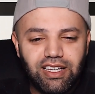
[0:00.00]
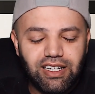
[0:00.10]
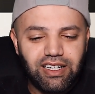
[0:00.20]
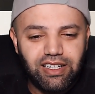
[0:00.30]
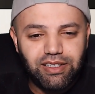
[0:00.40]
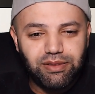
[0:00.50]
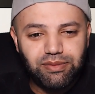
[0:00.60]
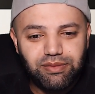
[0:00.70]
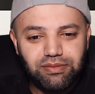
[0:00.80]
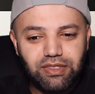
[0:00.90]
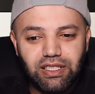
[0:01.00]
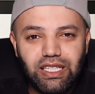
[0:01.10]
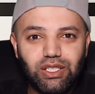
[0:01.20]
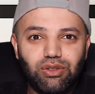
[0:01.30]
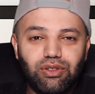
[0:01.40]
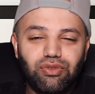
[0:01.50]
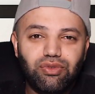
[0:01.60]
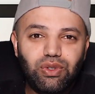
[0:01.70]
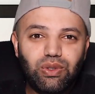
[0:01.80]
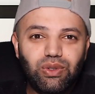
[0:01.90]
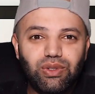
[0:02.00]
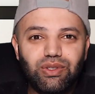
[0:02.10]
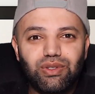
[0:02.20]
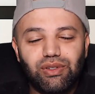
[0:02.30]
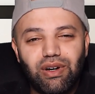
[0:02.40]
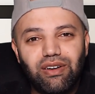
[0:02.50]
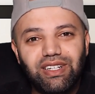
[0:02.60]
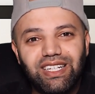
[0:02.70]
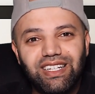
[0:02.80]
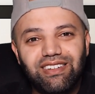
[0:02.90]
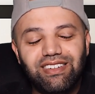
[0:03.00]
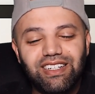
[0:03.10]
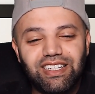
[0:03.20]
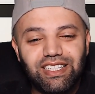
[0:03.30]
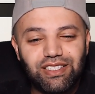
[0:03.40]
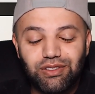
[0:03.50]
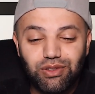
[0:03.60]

Then they showed the food, the surrounding areas.